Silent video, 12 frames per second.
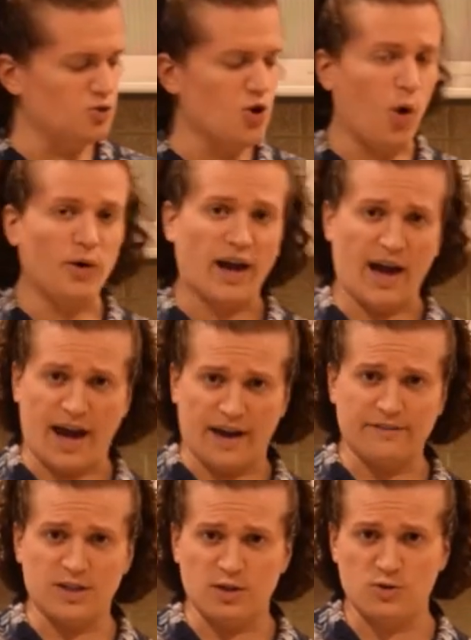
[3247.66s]
you don't
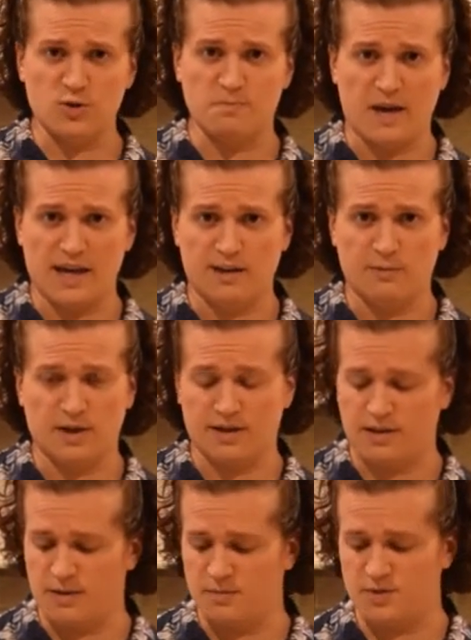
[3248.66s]
have to use bacon when it
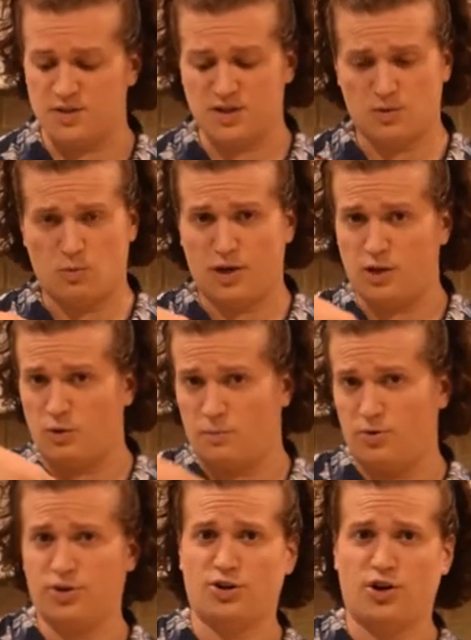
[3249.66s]
comes to what you want
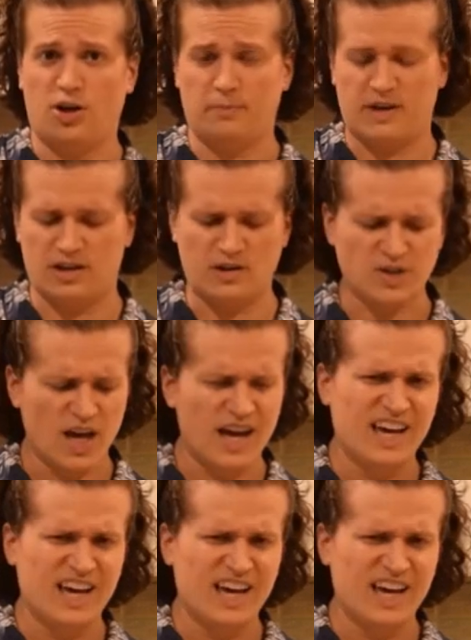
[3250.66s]
to put in your jalapenos.